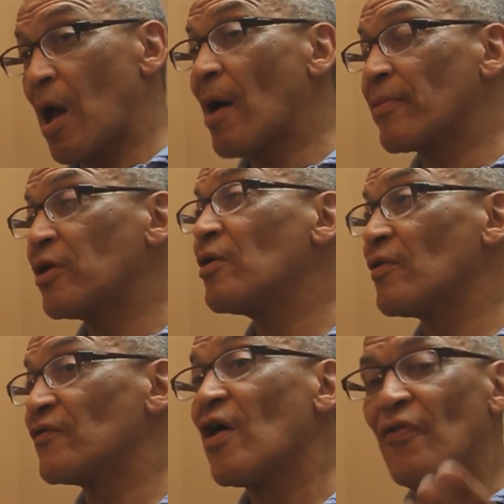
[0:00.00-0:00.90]
I'm
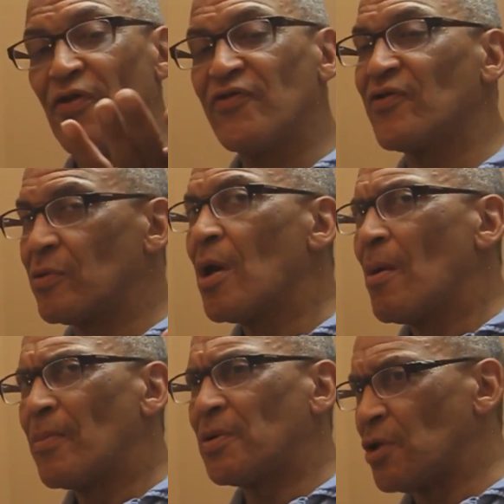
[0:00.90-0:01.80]
curious. This
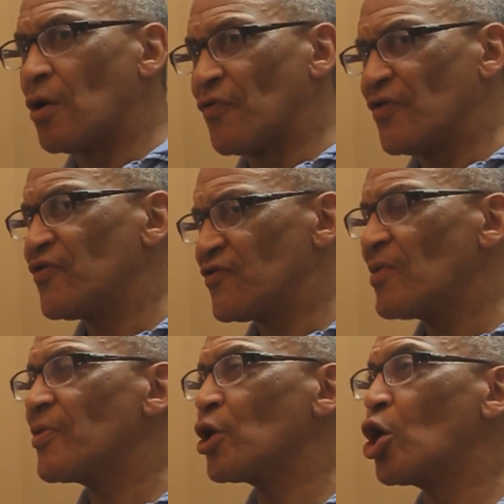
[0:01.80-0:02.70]
is
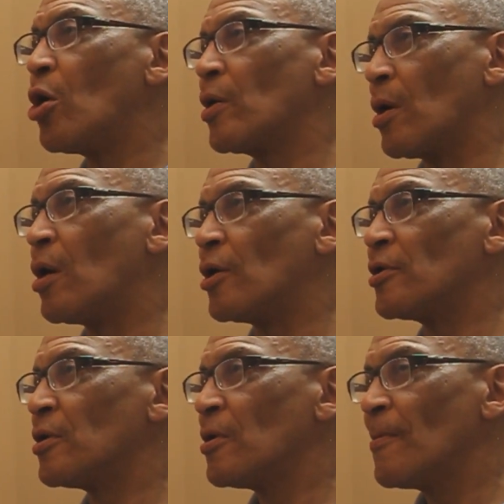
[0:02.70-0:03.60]
something going on.
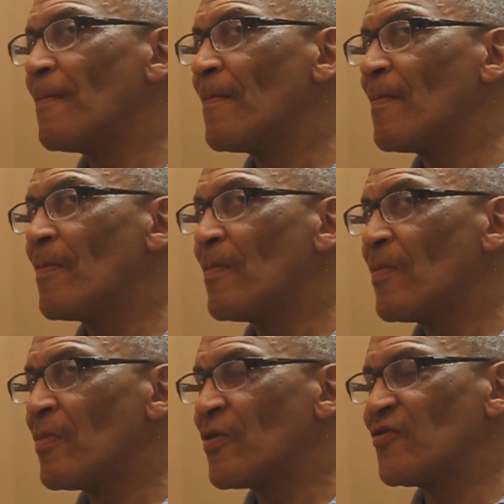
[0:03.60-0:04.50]

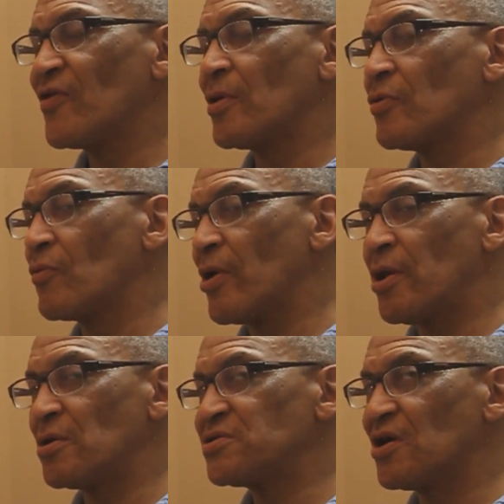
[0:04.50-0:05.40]
It's not on the
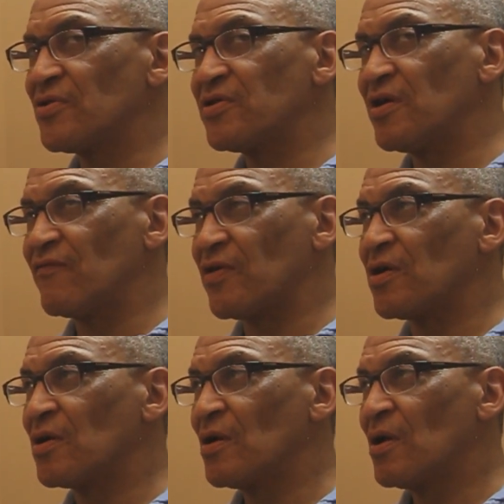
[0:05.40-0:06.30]
radio, it's not on TV.